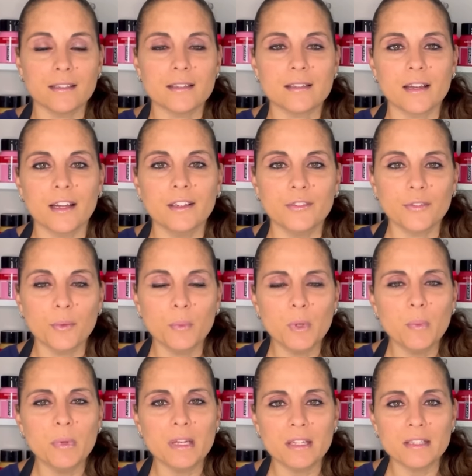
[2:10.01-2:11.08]
Aside from me
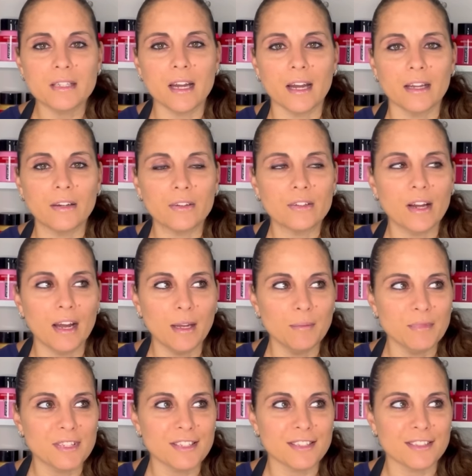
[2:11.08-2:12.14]
being tired, I'm
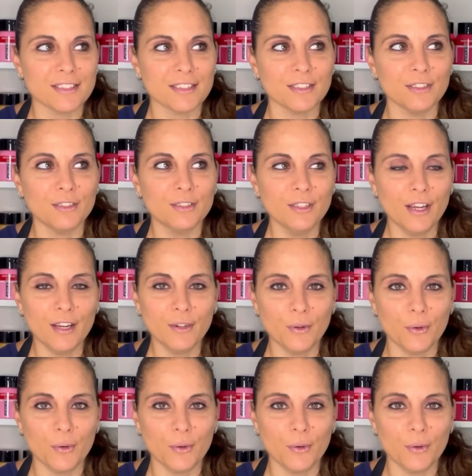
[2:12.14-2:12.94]
still not